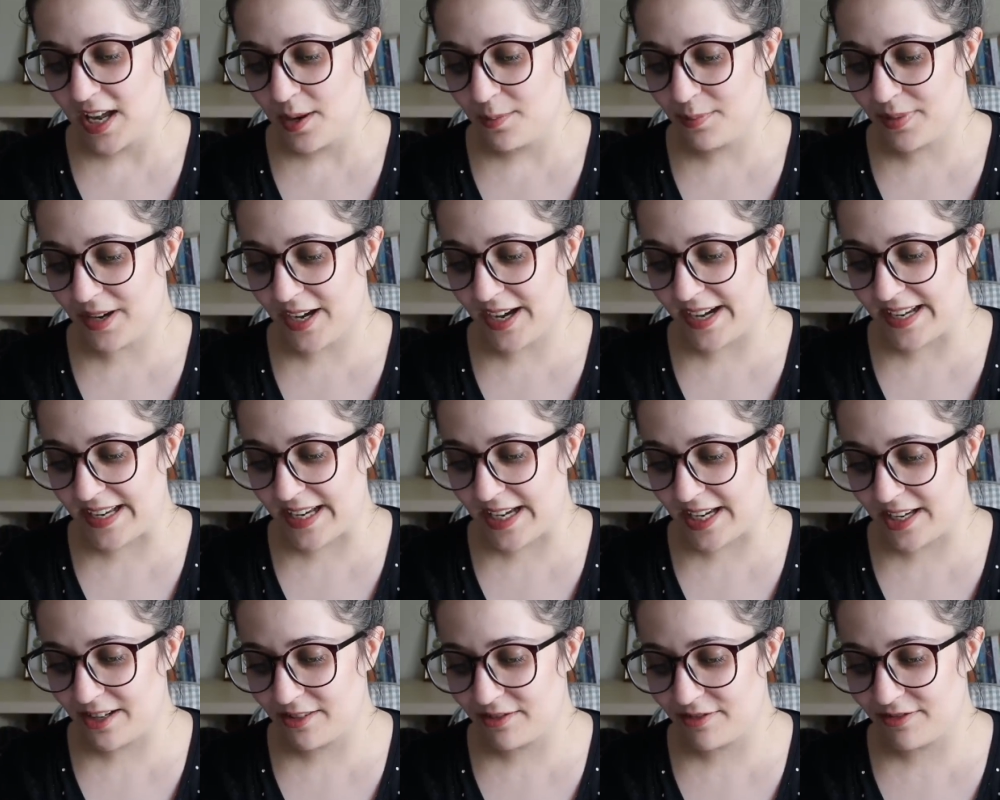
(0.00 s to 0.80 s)

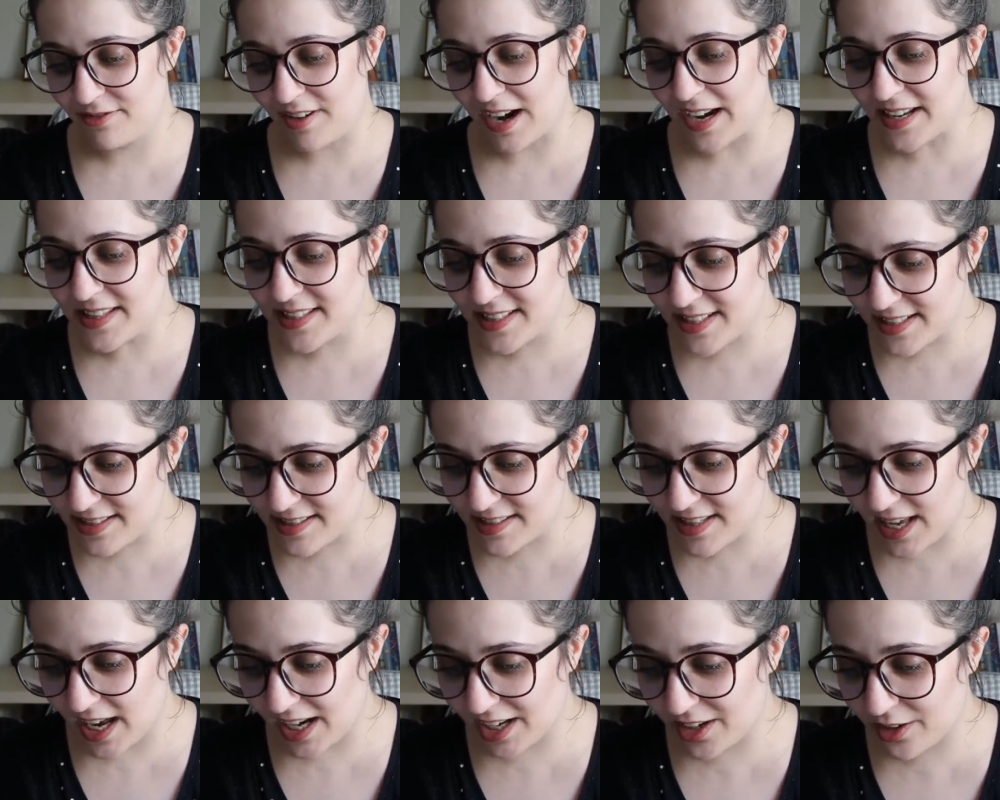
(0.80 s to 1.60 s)
by
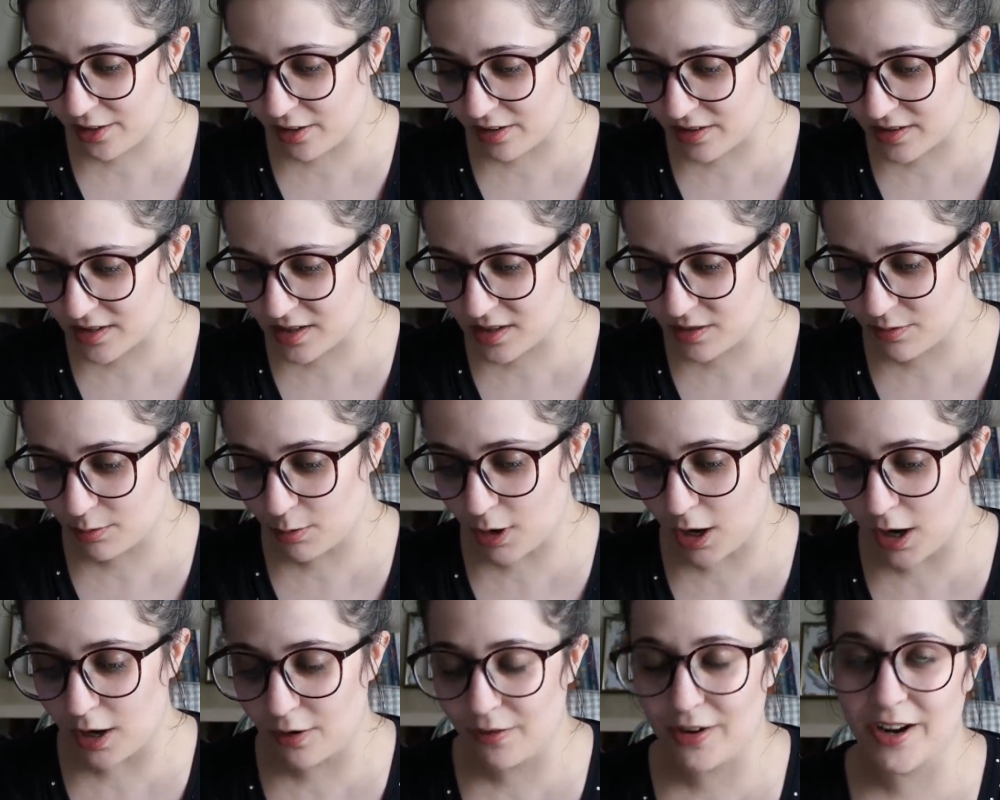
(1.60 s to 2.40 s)
František
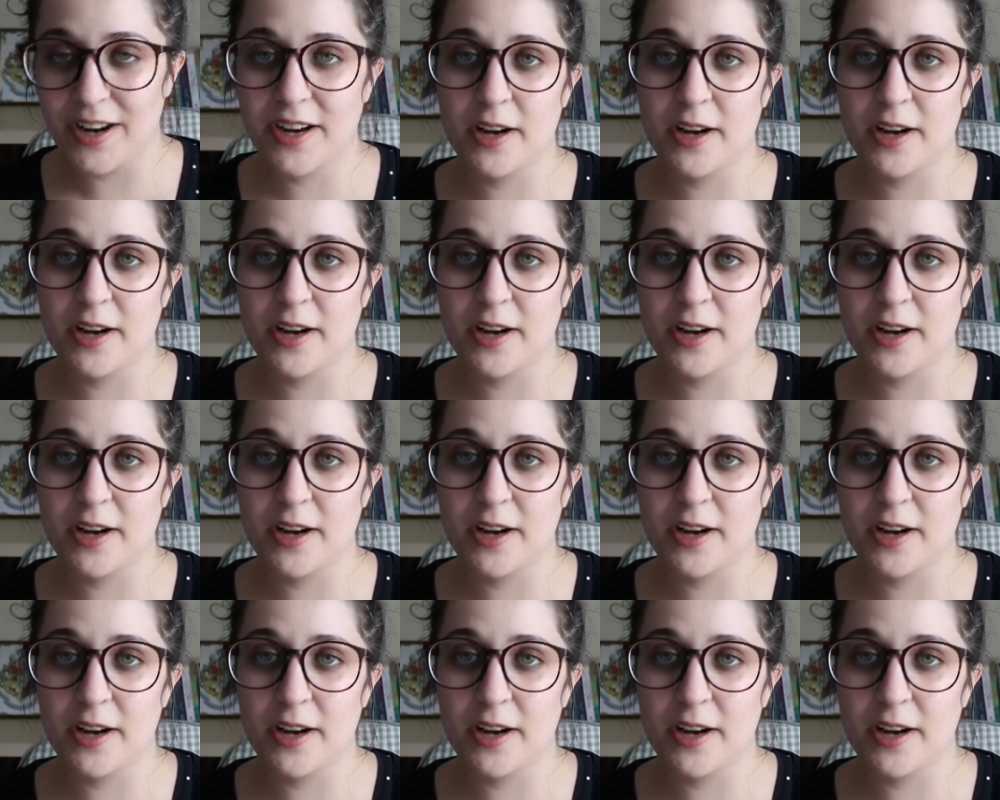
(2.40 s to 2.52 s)
Kocsvára,